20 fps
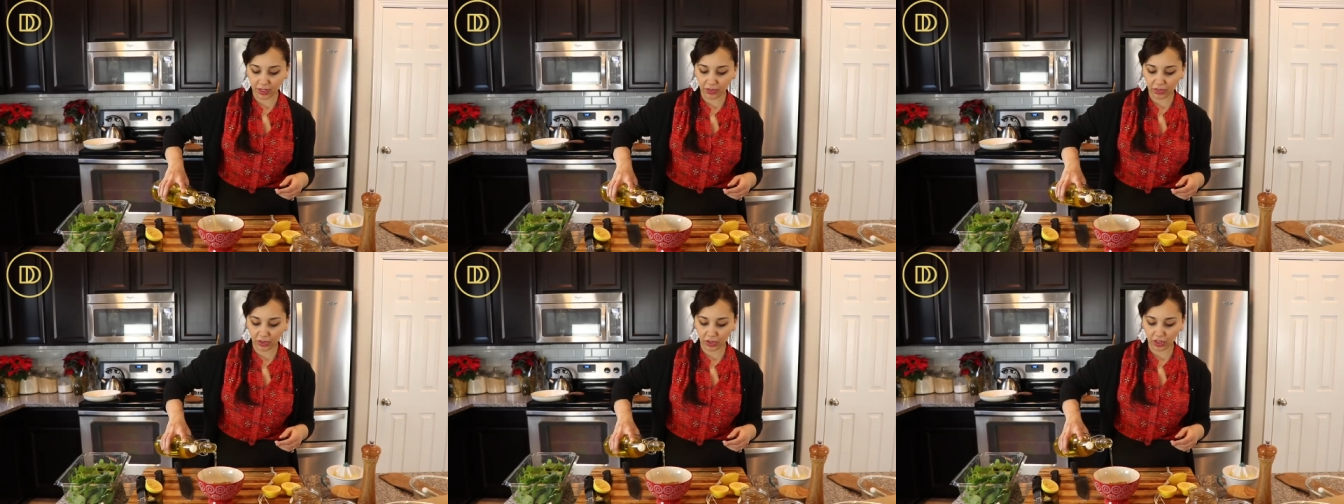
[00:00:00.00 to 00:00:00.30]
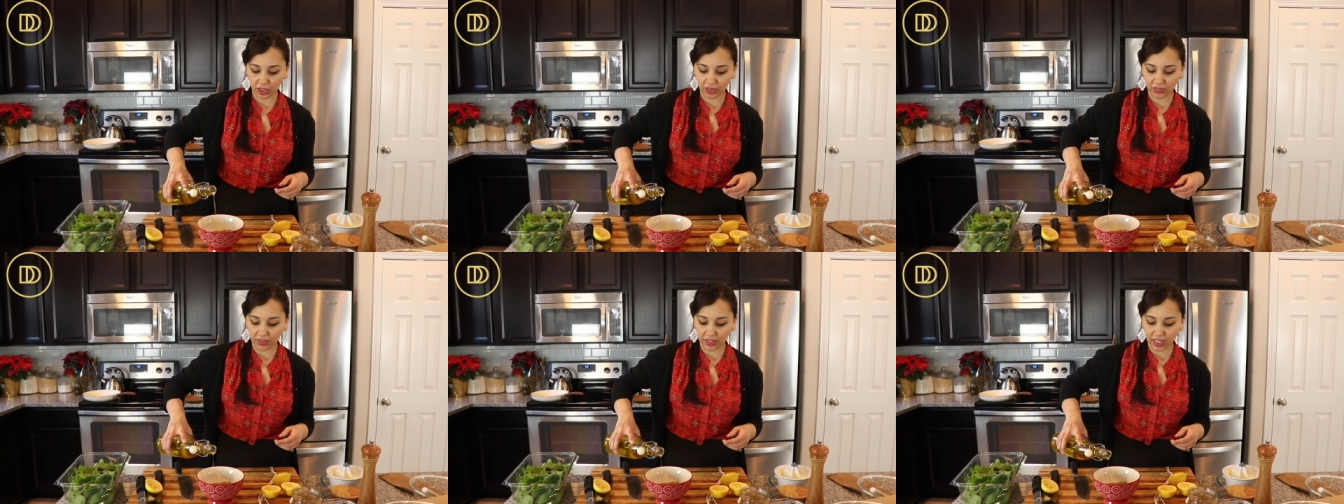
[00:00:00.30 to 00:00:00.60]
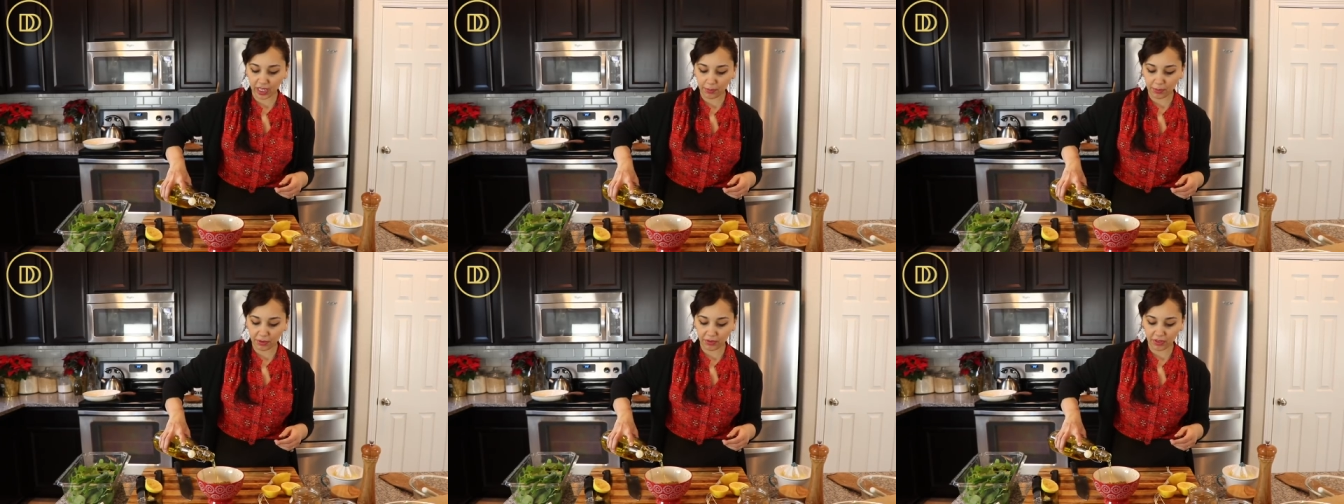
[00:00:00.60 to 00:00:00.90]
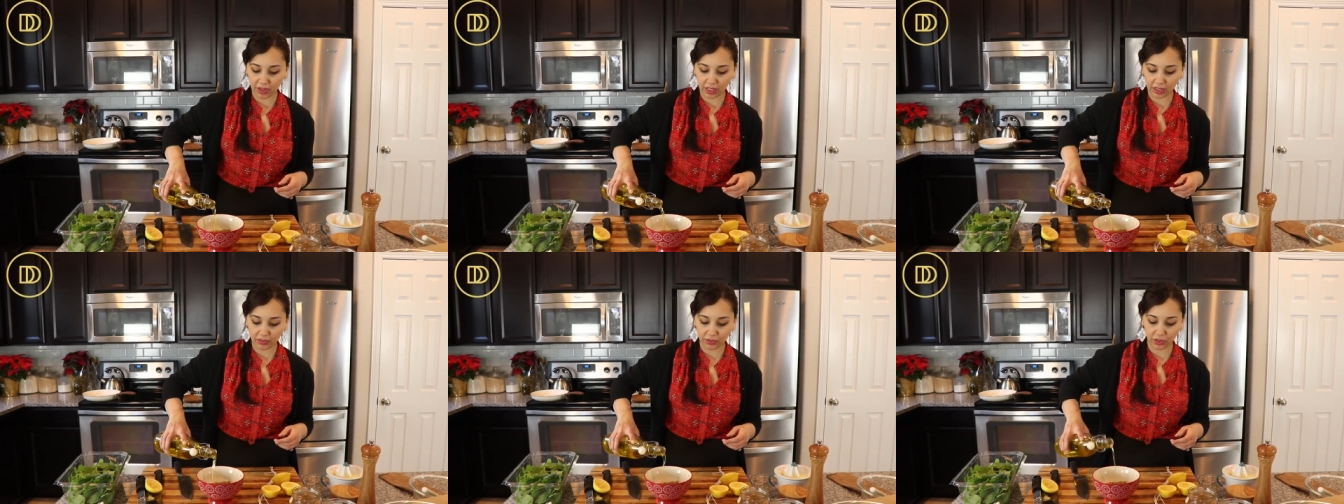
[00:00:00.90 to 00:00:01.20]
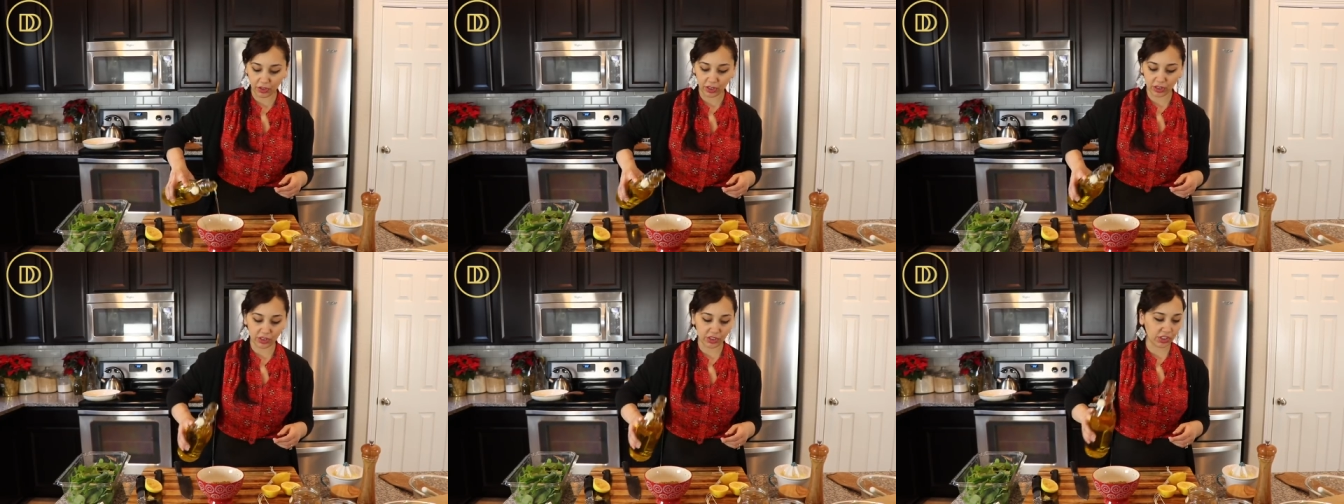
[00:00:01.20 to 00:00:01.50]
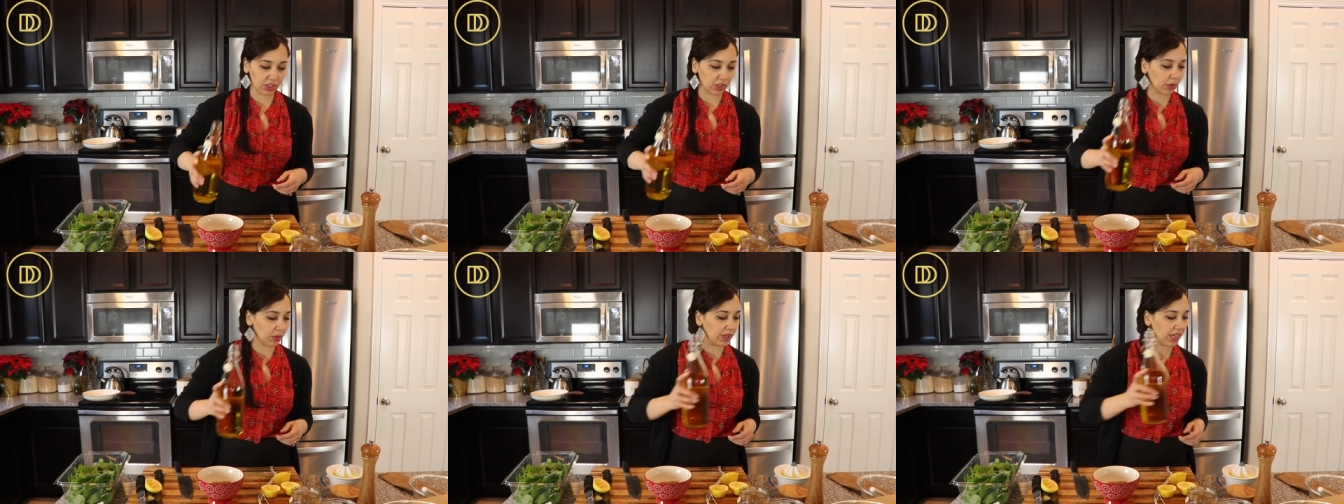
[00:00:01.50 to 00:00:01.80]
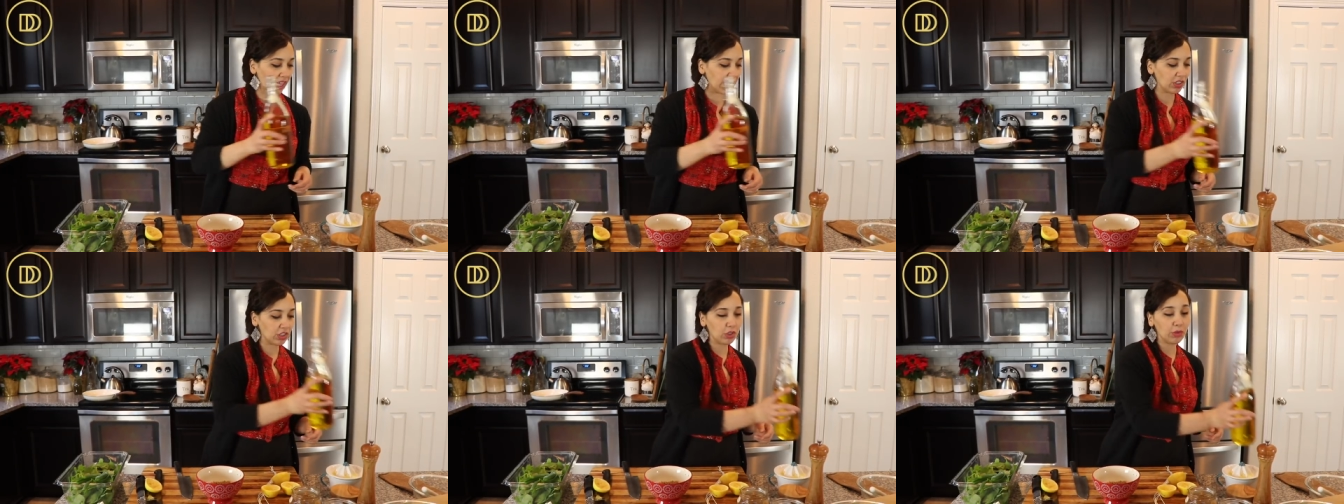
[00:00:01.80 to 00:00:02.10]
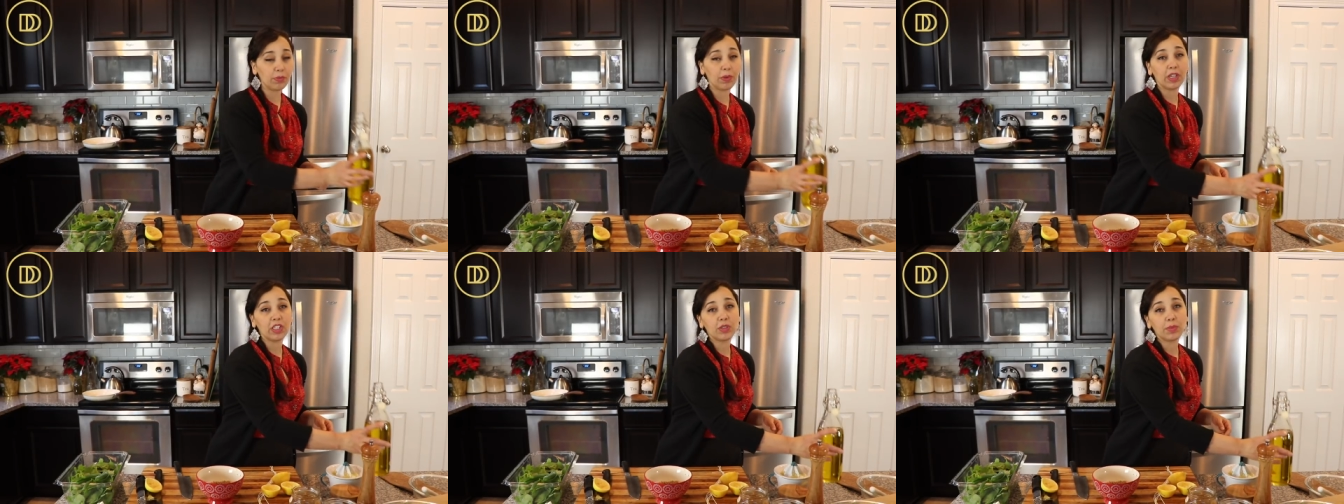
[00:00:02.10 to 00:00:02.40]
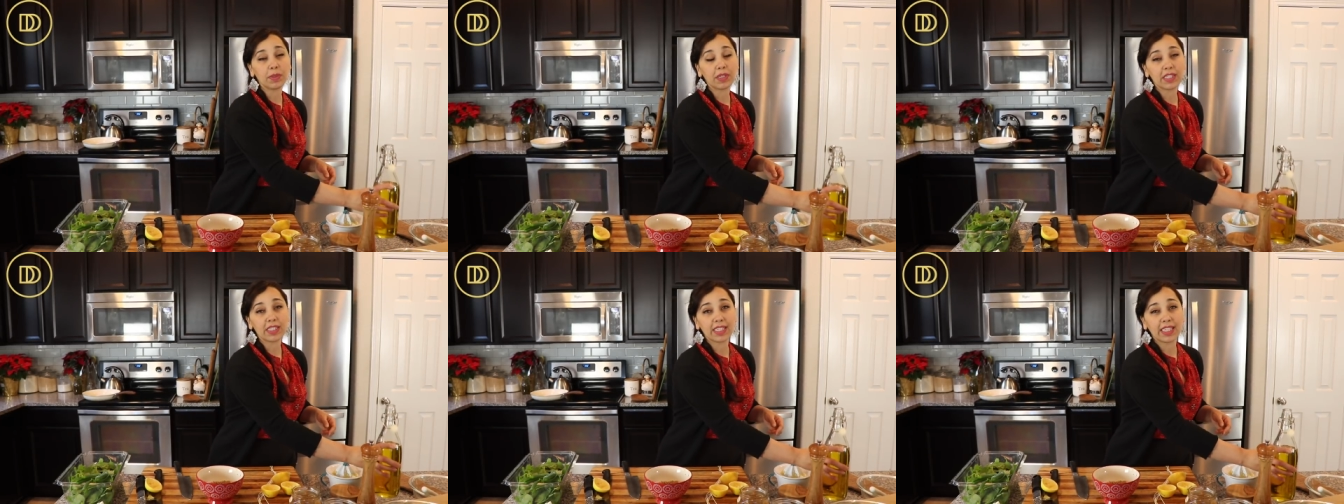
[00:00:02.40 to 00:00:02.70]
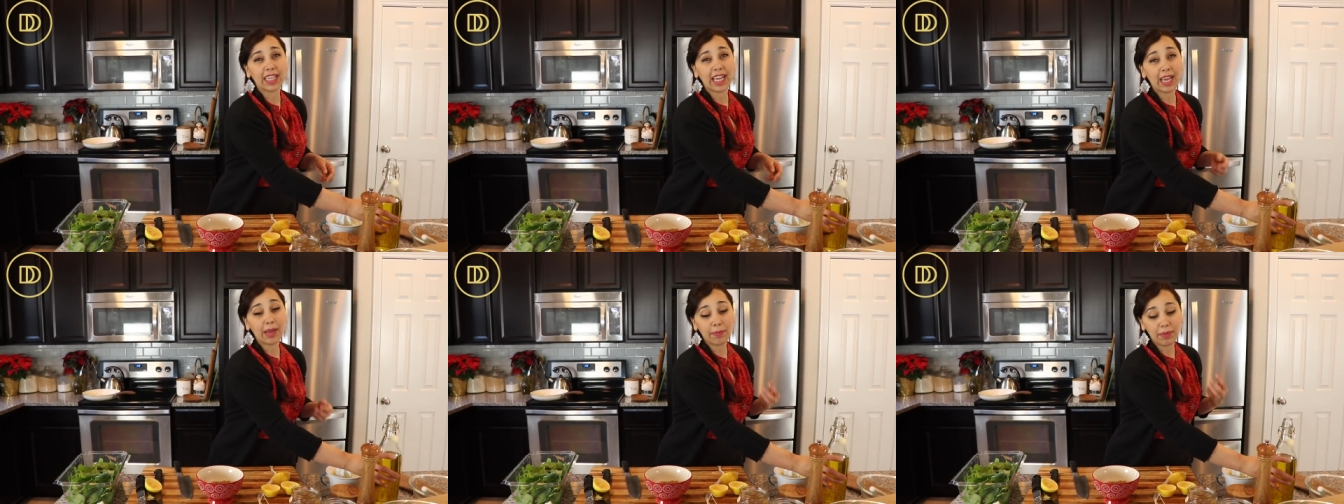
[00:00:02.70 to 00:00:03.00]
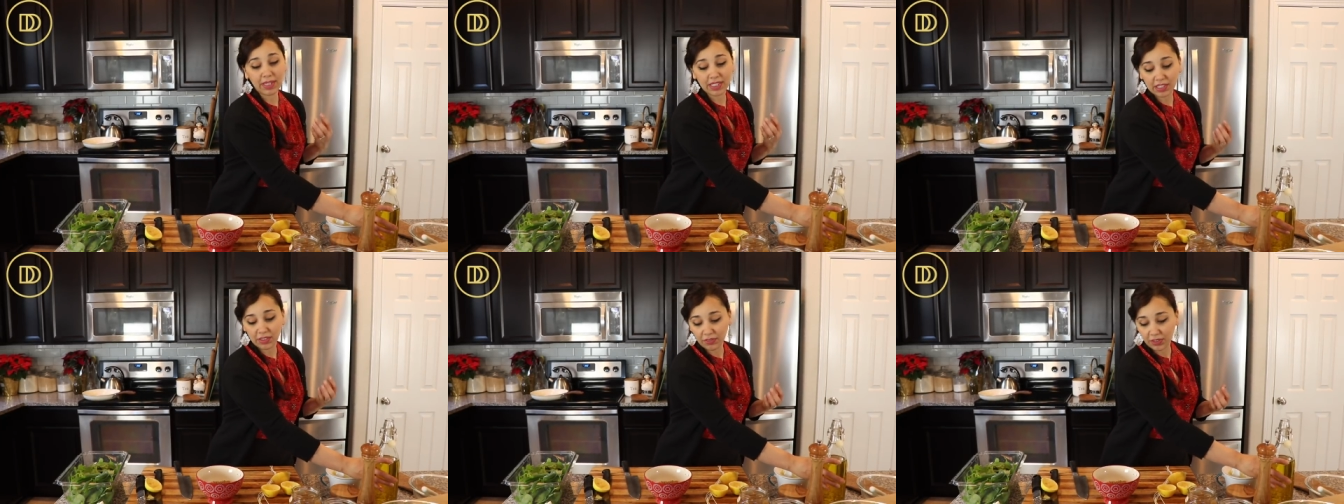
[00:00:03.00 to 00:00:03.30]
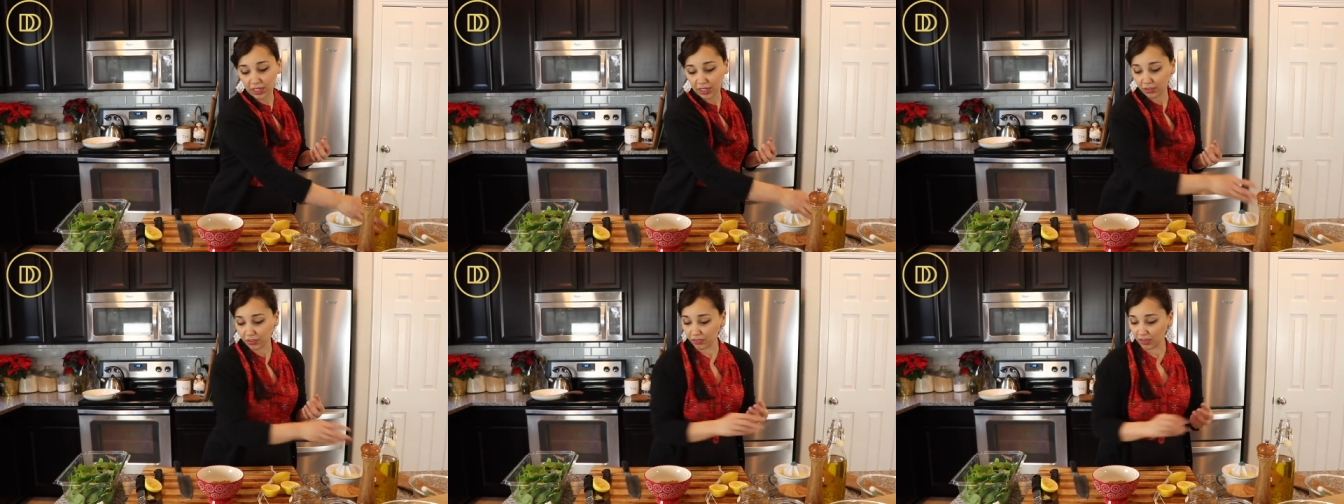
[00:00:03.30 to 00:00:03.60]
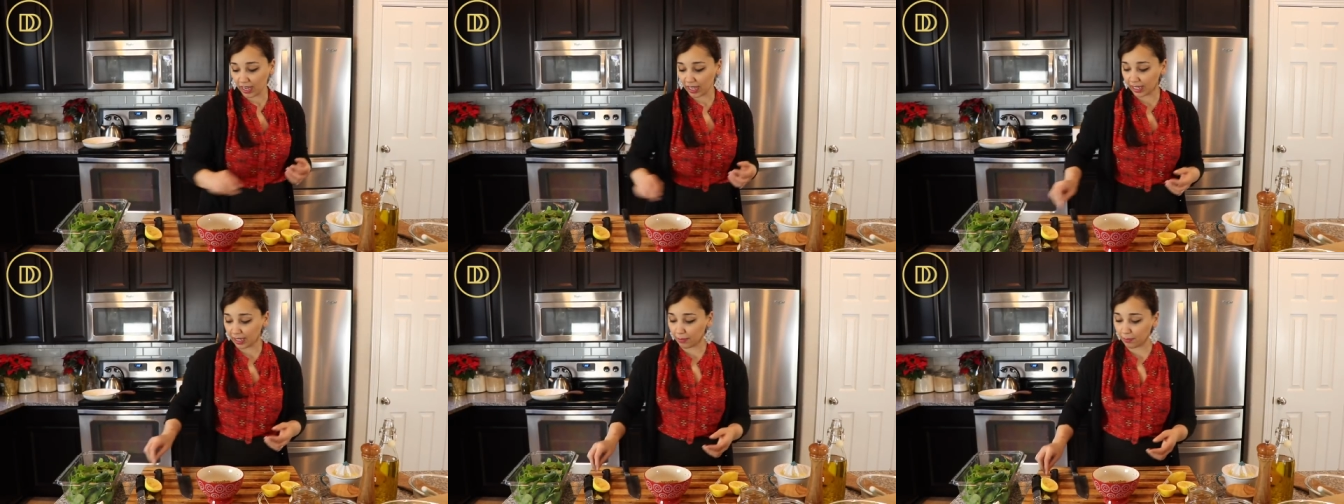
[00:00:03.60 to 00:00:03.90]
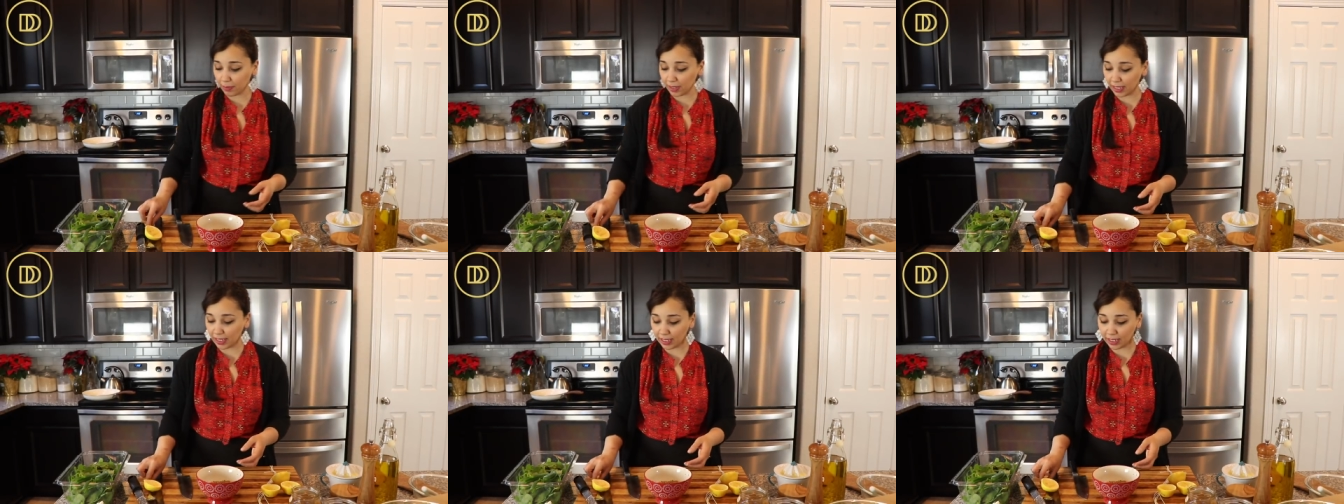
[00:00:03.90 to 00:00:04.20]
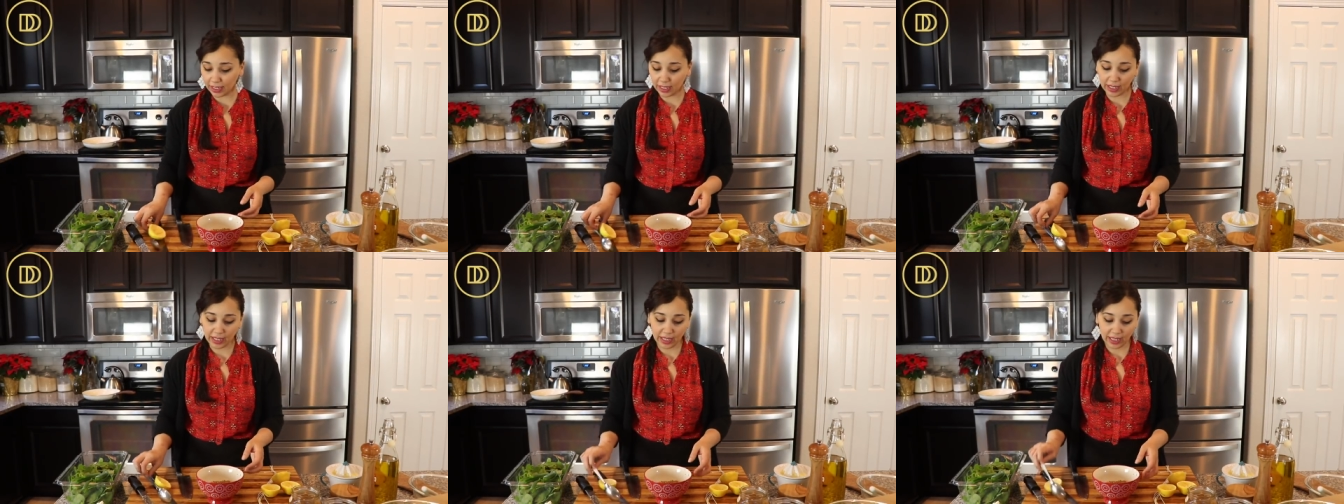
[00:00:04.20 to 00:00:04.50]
a third of a cup of olive oil or so, not too much because lamb is a very fatty meat